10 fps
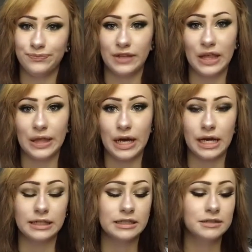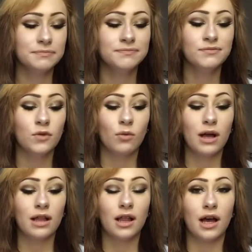You thought.
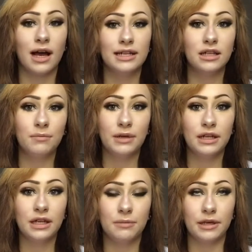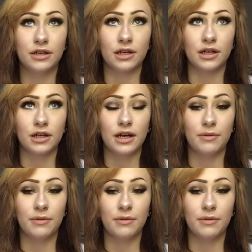Well, I dump it into the beaker,